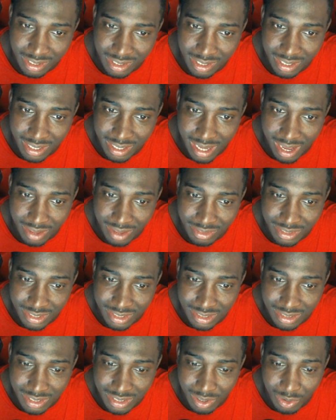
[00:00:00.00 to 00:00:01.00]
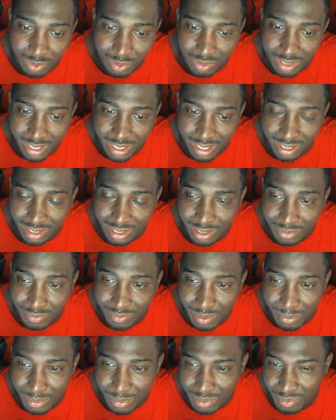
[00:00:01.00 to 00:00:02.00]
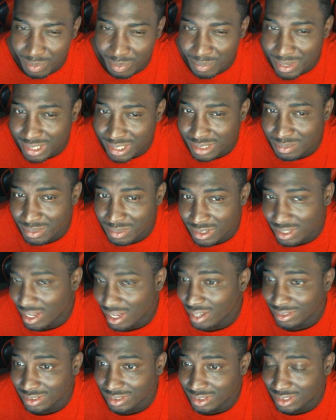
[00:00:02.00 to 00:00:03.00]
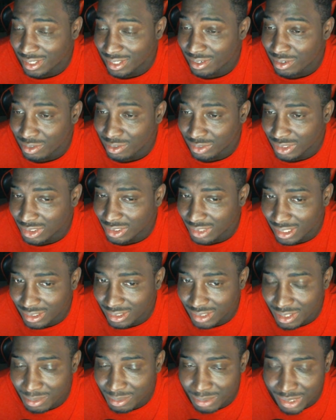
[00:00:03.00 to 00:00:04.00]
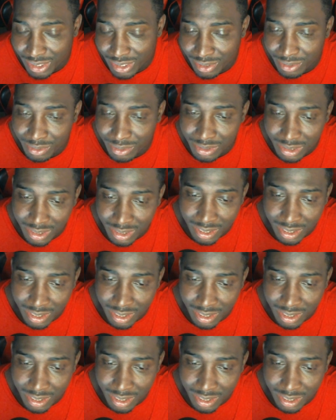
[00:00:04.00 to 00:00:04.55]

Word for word: Now, this is the only L F I believe I'm missing besides the Cell, since I skipped Cell,